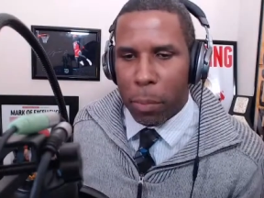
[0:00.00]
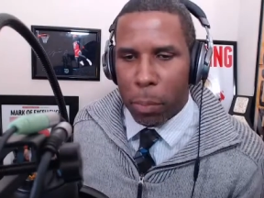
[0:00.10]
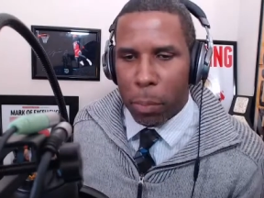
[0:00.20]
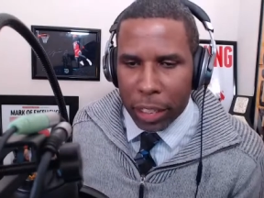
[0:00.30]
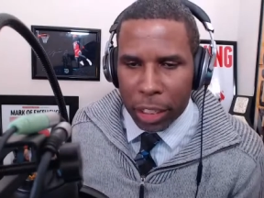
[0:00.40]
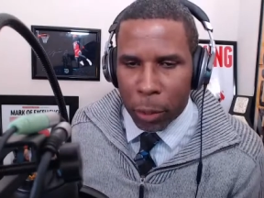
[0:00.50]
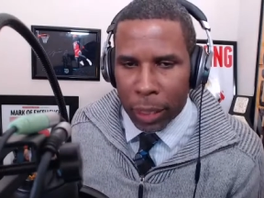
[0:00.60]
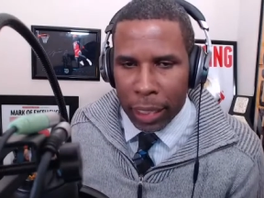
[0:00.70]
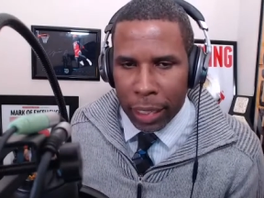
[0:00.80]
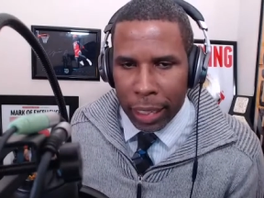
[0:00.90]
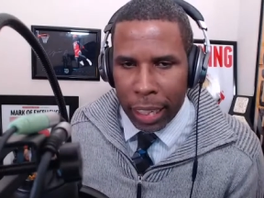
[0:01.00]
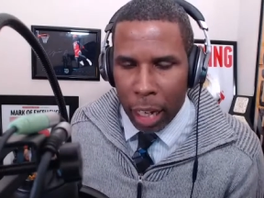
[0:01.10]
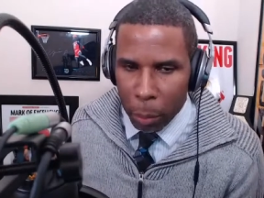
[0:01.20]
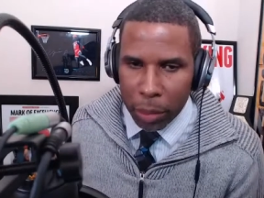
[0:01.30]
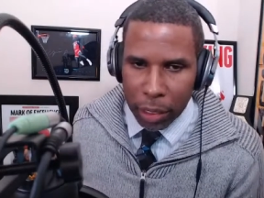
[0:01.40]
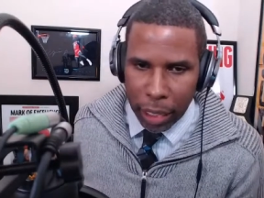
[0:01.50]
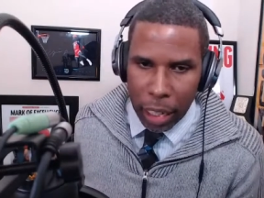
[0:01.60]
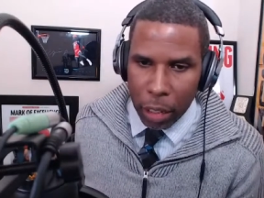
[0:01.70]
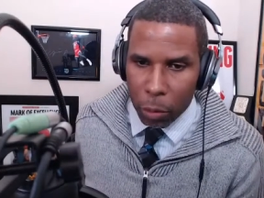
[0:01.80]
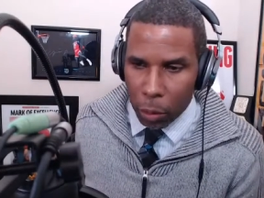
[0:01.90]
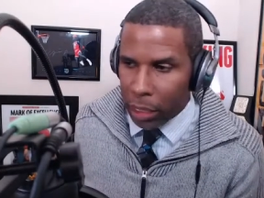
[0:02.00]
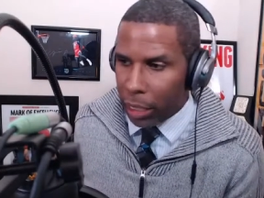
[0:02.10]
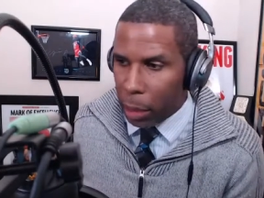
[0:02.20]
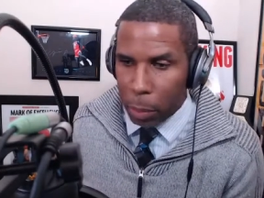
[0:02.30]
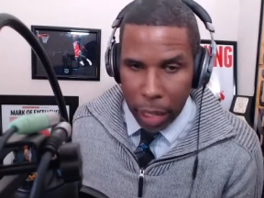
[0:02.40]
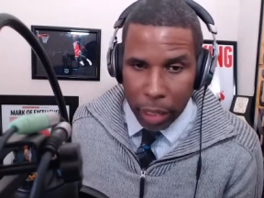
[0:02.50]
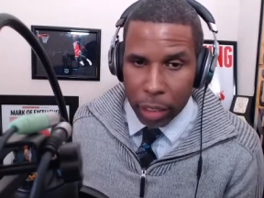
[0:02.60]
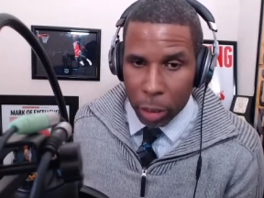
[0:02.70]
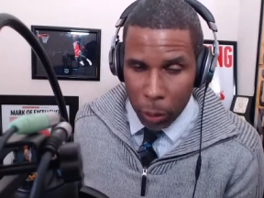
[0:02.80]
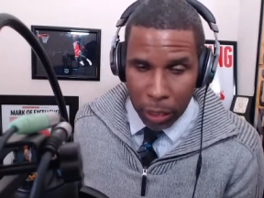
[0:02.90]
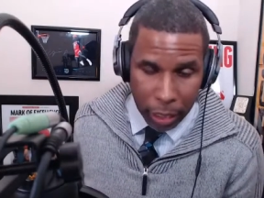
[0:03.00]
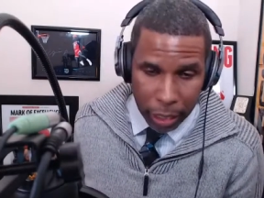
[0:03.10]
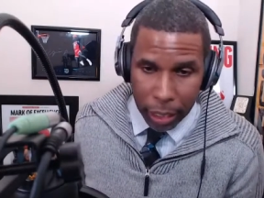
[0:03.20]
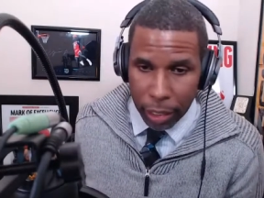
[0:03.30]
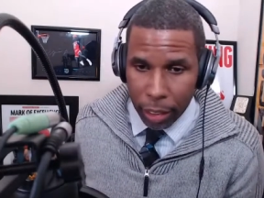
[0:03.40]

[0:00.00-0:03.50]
bigger so we can get in. I'm gonna be saying we need to get better so we can get in.